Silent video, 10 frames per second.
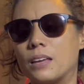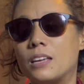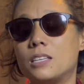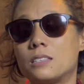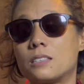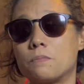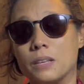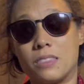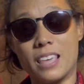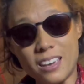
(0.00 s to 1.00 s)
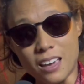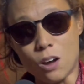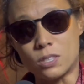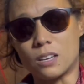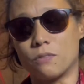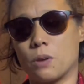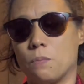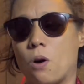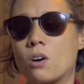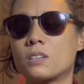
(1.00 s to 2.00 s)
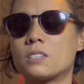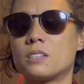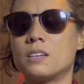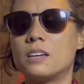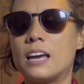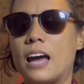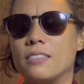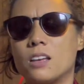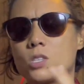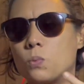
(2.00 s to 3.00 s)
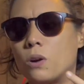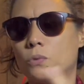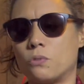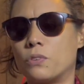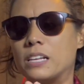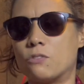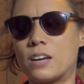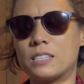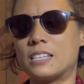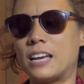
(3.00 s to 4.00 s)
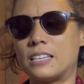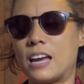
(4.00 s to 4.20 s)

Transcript: He's been thinking outside of the box, and that's where we really resonate.